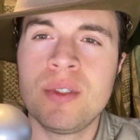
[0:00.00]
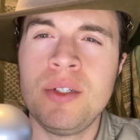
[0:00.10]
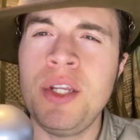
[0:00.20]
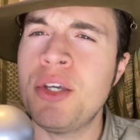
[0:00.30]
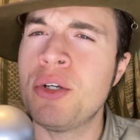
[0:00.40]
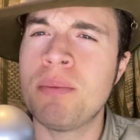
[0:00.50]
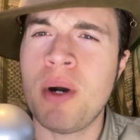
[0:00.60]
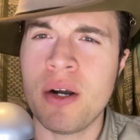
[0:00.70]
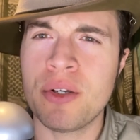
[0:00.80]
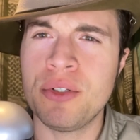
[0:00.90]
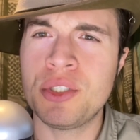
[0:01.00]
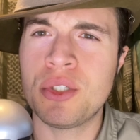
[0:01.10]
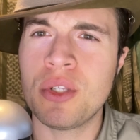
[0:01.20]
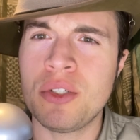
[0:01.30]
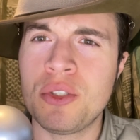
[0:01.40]
Knickerbockers
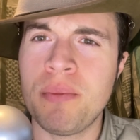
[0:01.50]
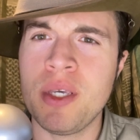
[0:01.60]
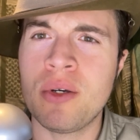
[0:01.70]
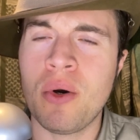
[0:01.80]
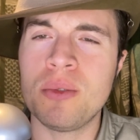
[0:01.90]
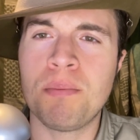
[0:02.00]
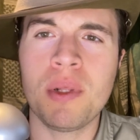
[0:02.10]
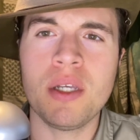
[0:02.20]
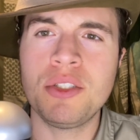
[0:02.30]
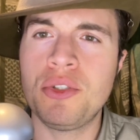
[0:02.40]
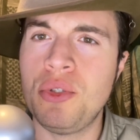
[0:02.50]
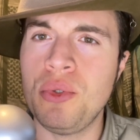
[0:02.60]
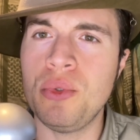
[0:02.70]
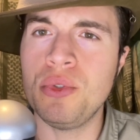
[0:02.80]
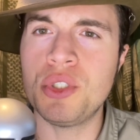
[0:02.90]
could also be called
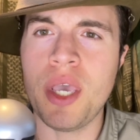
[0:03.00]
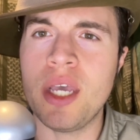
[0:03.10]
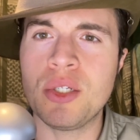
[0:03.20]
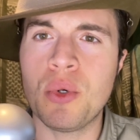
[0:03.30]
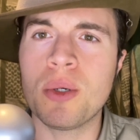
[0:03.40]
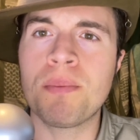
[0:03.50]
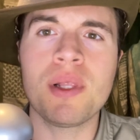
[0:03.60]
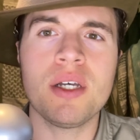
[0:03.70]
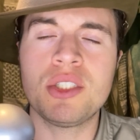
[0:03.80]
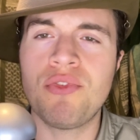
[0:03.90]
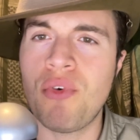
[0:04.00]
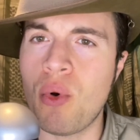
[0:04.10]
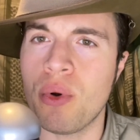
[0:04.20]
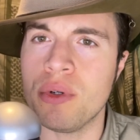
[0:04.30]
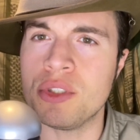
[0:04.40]
+2s and or
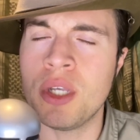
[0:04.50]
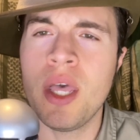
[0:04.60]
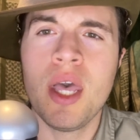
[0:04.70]
+4s,